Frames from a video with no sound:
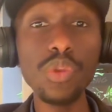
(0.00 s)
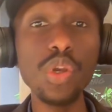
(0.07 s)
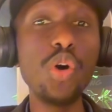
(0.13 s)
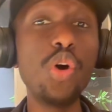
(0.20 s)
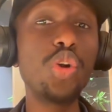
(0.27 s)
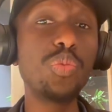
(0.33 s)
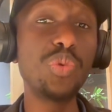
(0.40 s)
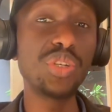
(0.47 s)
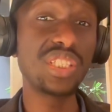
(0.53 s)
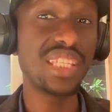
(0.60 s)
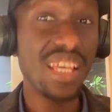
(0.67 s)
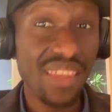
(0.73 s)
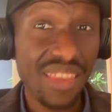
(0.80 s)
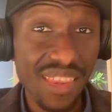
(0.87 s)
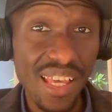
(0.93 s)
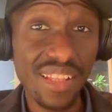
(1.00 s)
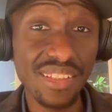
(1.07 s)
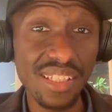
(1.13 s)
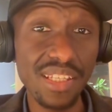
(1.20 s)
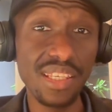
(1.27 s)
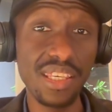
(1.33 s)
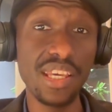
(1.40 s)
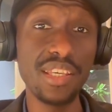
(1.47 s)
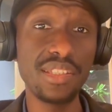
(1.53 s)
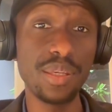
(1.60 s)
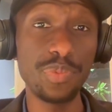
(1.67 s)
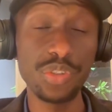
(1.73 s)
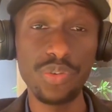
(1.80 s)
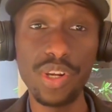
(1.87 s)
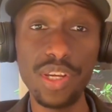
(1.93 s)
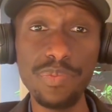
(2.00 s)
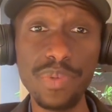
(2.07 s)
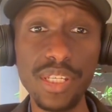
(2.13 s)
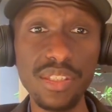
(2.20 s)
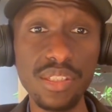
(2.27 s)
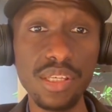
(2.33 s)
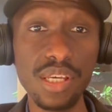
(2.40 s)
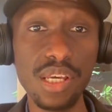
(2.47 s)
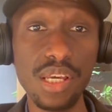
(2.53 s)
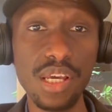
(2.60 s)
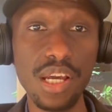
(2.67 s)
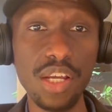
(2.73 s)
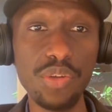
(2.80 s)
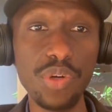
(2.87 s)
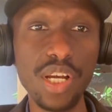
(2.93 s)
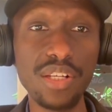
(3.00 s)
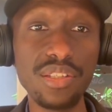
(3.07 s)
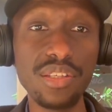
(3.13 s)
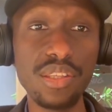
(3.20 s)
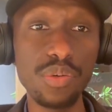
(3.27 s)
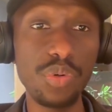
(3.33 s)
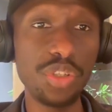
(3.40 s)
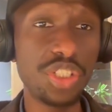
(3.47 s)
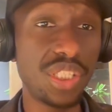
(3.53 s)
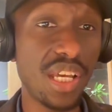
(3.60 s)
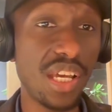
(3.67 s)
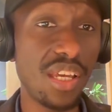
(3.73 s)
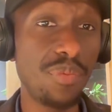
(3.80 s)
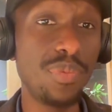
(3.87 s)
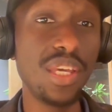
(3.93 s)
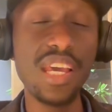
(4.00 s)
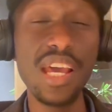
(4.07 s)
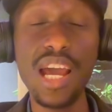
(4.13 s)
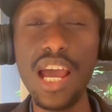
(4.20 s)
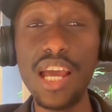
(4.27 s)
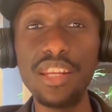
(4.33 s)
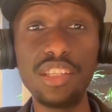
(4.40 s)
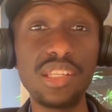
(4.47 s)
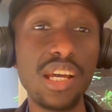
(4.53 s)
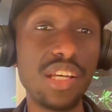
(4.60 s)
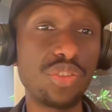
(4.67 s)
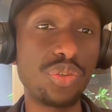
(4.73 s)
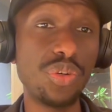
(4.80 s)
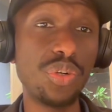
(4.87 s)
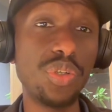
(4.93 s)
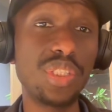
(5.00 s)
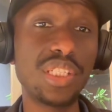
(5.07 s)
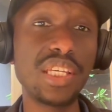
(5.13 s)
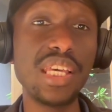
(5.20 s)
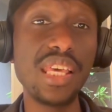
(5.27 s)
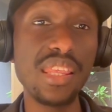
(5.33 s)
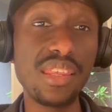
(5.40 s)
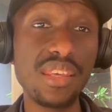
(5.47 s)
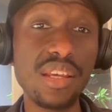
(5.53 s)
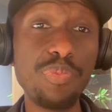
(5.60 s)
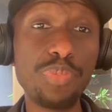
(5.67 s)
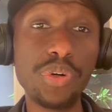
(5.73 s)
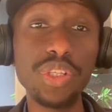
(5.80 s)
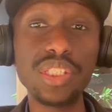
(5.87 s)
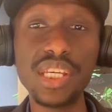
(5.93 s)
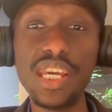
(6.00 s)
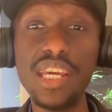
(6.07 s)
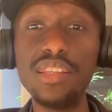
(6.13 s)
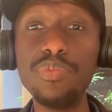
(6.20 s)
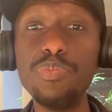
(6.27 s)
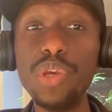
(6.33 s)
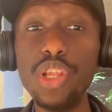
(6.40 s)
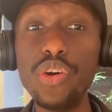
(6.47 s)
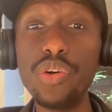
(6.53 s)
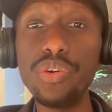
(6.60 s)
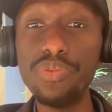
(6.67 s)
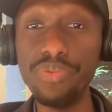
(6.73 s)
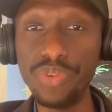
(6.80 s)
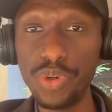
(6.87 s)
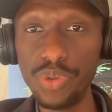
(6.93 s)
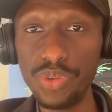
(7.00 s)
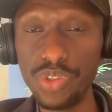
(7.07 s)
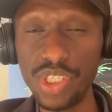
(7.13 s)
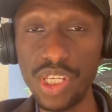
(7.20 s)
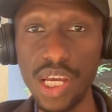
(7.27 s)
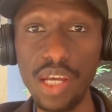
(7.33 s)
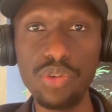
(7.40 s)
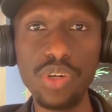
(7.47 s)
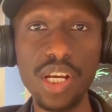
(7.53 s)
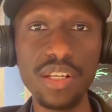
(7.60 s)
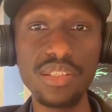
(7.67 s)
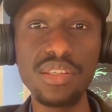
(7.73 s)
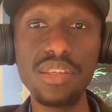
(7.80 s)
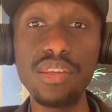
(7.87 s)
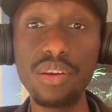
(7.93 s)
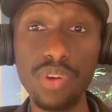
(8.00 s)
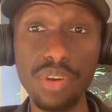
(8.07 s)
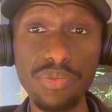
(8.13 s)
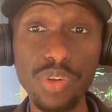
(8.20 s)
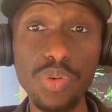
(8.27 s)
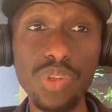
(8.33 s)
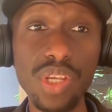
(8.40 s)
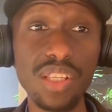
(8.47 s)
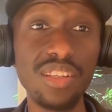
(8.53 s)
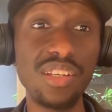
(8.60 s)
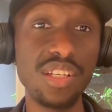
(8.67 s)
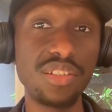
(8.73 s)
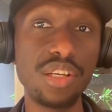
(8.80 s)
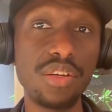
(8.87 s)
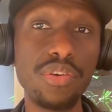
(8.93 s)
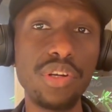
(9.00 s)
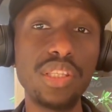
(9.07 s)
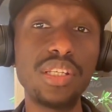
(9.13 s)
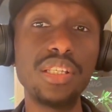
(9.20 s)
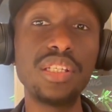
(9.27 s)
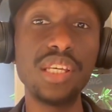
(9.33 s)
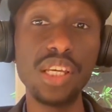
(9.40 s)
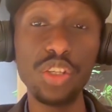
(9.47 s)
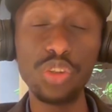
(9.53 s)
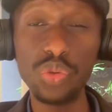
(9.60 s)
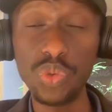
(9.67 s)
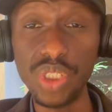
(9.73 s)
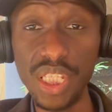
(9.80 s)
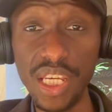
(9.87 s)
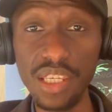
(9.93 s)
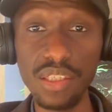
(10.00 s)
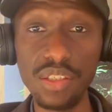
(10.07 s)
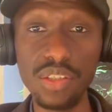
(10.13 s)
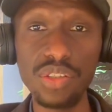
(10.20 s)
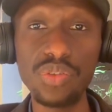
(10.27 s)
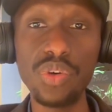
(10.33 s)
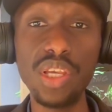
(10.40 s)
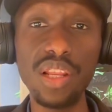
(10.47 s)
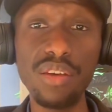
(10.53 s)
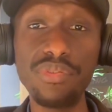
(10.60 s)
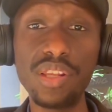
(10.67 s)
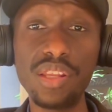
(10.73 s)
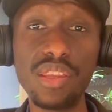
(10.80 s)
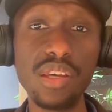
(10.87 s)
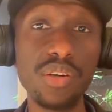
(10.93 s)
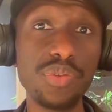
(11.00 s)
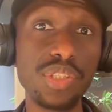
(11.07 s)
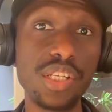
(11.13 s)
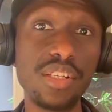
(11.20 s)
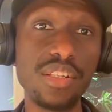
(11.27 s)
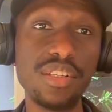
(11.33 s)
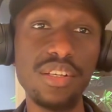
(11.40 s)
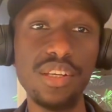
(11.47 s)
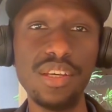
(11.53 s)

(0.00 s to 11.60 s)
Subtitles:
almost 30k subscribers, and you can see the watch time, and it has got 3.8 million views, and you can see the revenue that it has generated today. So 11,000